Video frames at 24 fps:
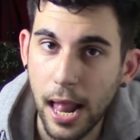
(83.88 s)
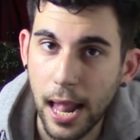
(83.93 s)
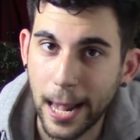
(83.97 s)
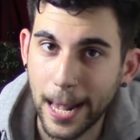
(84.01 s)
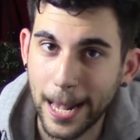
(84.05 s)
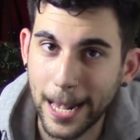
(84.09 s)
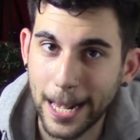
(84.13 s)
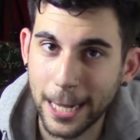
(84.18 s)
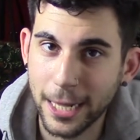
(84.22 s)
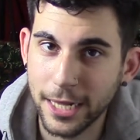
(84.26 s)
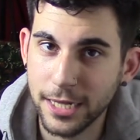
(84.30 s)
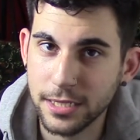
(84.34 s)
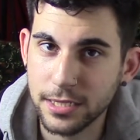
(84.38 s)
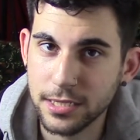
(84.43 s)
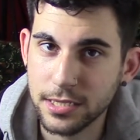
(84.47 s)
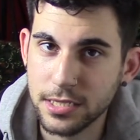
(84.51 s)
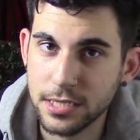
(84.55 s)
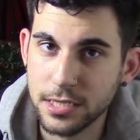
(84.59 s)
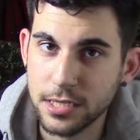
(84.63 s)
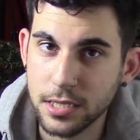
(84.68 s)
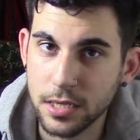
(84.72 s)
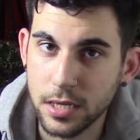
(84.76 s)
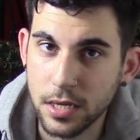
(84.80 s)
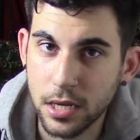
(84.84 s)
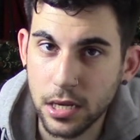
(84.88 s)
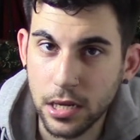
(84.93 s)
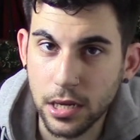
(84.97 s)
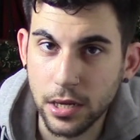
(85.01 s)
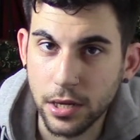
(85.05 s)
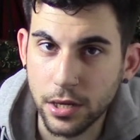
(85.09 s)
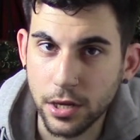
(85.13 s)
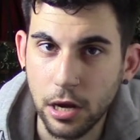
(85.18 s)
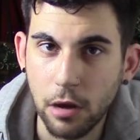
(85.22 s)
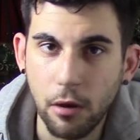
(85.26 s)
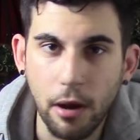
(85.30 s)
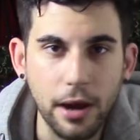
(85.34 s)
And,
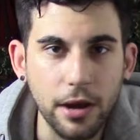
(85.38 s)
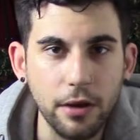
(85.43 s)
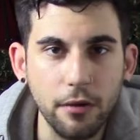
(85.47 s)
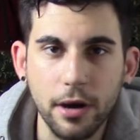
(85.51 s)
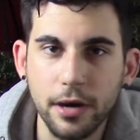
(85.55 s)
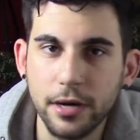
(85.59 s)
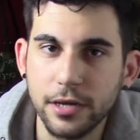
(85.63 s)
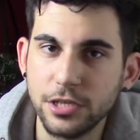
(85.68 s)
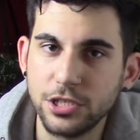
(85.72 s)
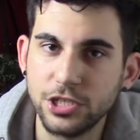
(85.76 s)
you know, I know how to